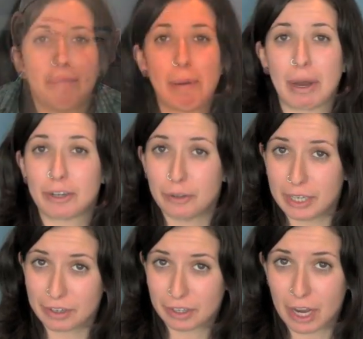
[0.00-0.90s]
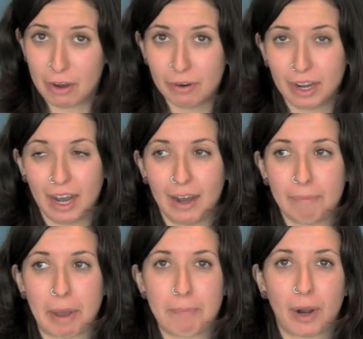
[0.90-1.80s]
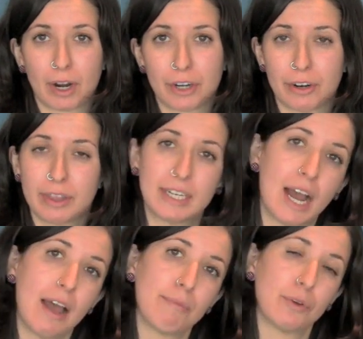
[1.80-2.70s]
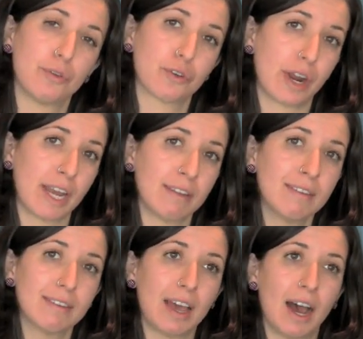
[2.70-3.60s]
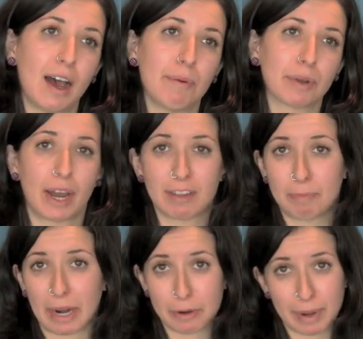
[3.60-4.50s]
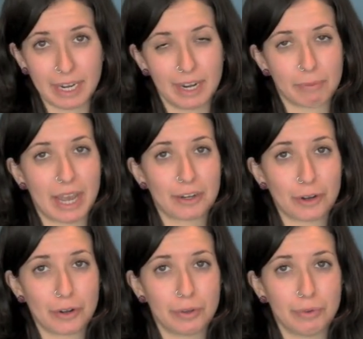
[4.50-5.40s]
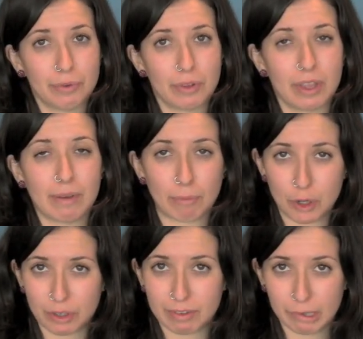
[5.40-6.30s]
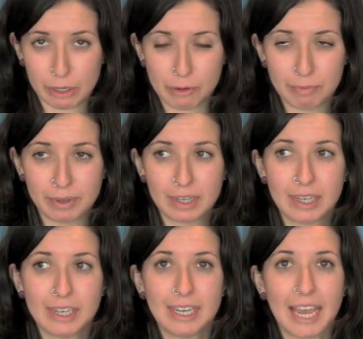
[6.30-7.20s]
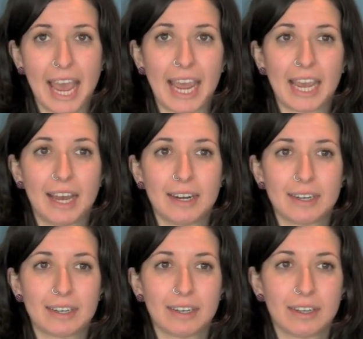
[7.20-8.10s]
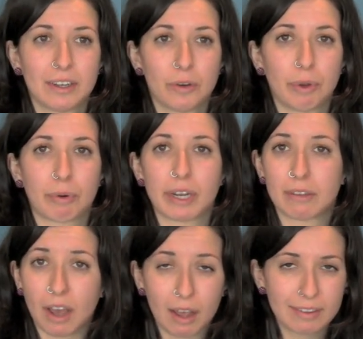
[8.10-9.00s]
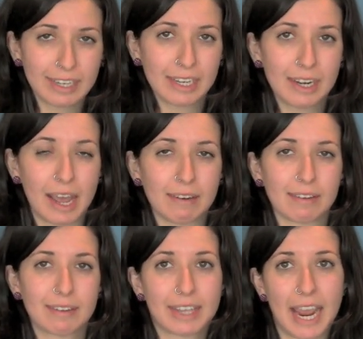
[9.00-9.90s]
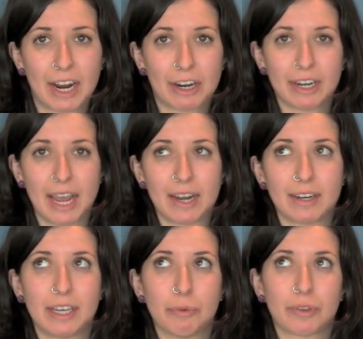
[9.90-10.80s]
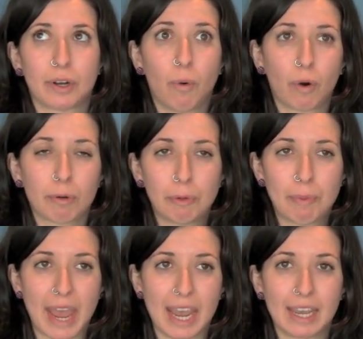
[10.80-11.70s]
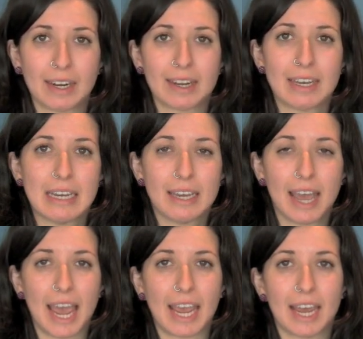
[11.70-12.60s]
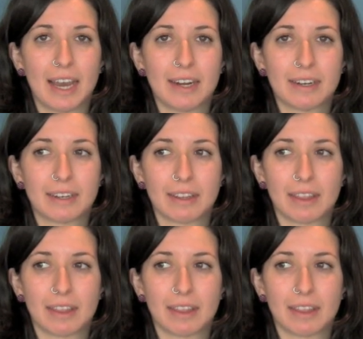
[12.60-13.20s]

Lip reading: About 2 years ago, my partner at the time, who's trans, got a spider bite and we had to go to the emergency room. And we were exhausted and scared and he was in horrible pain, and